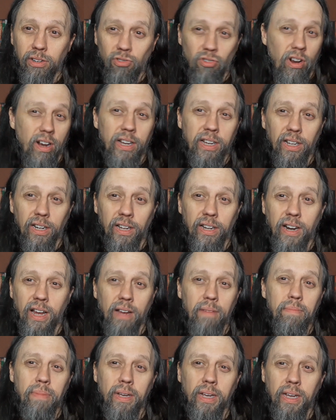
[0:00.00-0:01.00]
Dracula
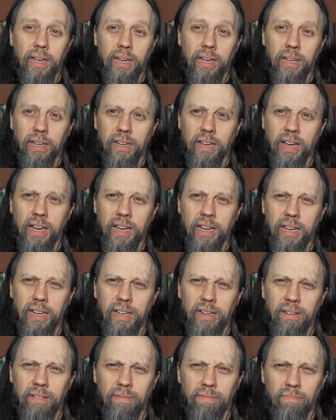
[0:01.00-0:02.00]
not being
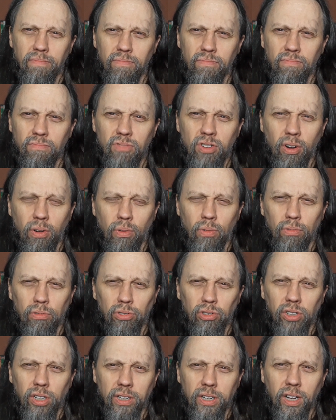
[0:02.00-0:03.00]
a, you know,
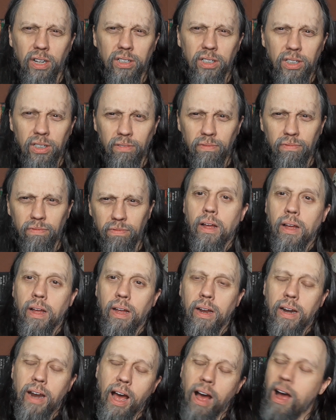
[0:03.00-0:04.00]
seductive.
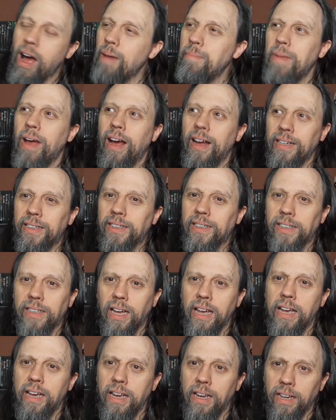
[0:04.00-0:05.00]
Now, I'm not
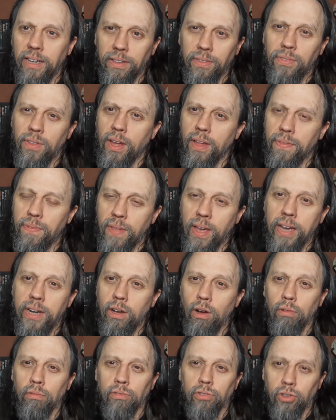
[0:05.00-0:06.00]
saying that they
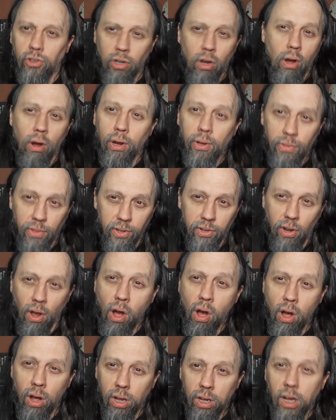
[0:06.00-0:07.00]
don't talk the
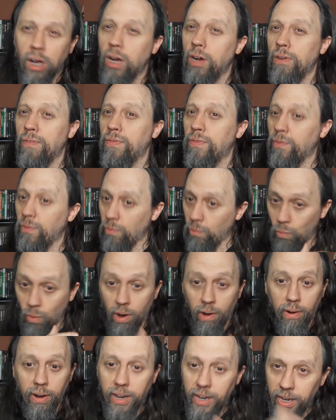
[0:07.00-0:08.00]
talk of
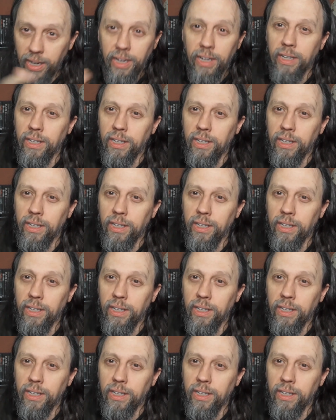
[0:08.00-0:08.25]
where he